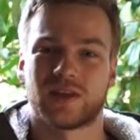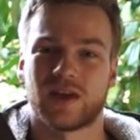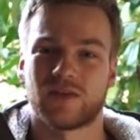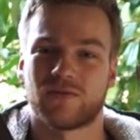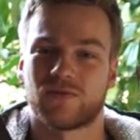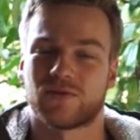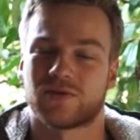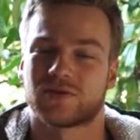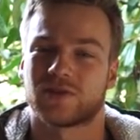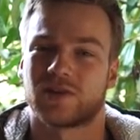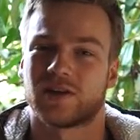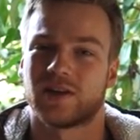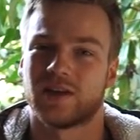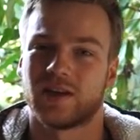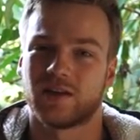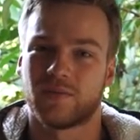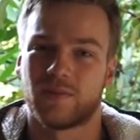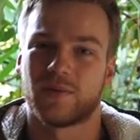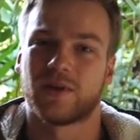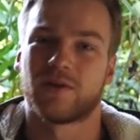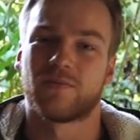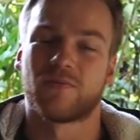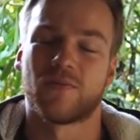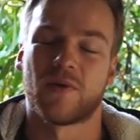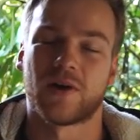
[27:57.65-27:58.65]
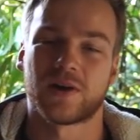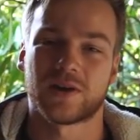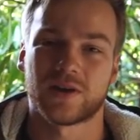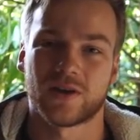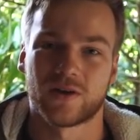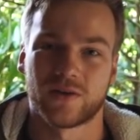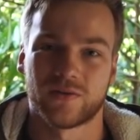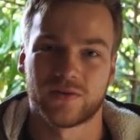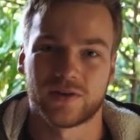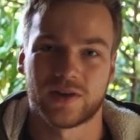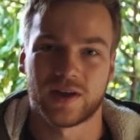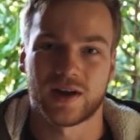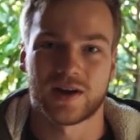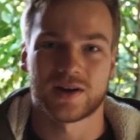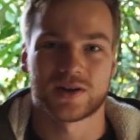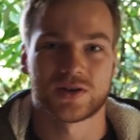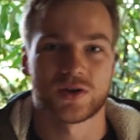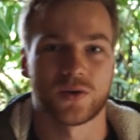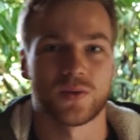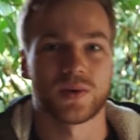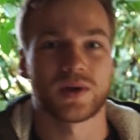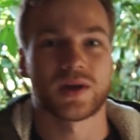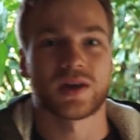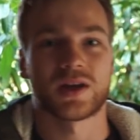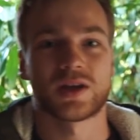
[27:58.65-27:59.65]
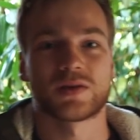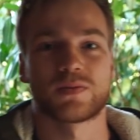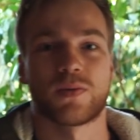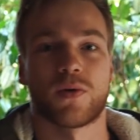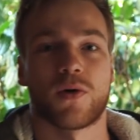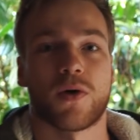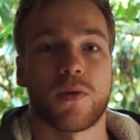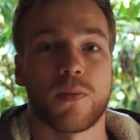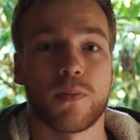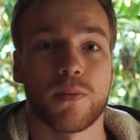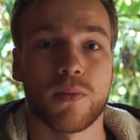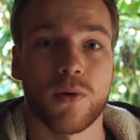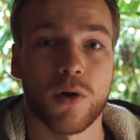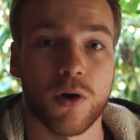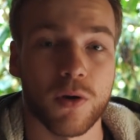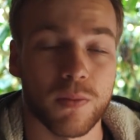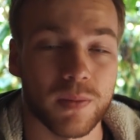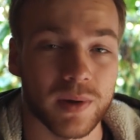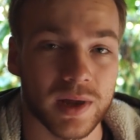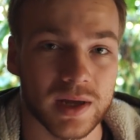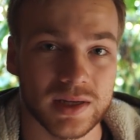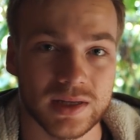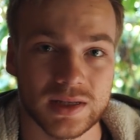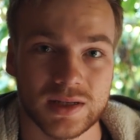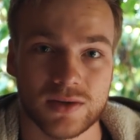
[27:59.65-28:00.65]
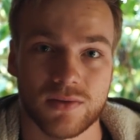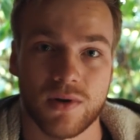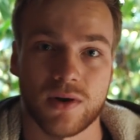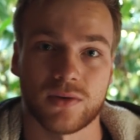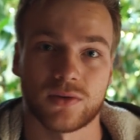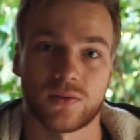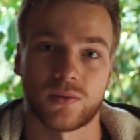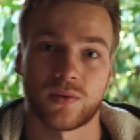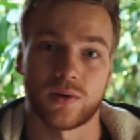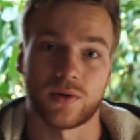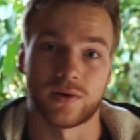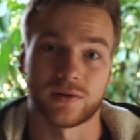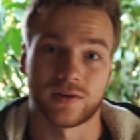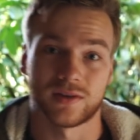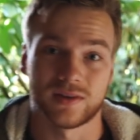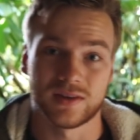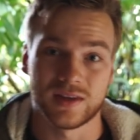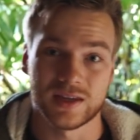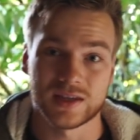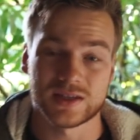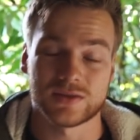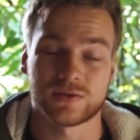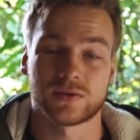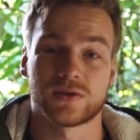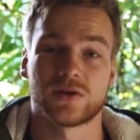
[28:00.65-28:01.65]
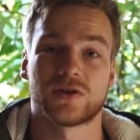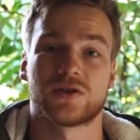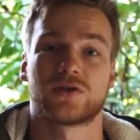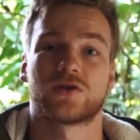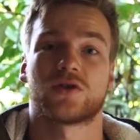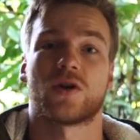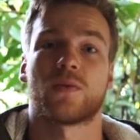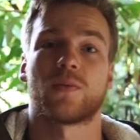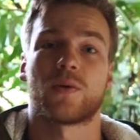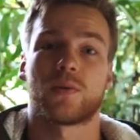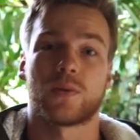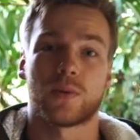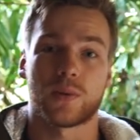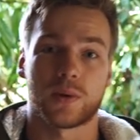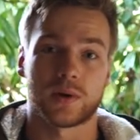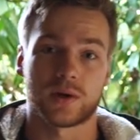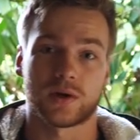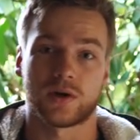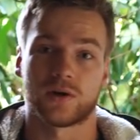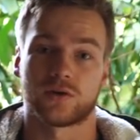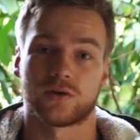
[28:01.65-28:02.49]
give us a little bit of money over there so we can explore more places around the world. This summer we want to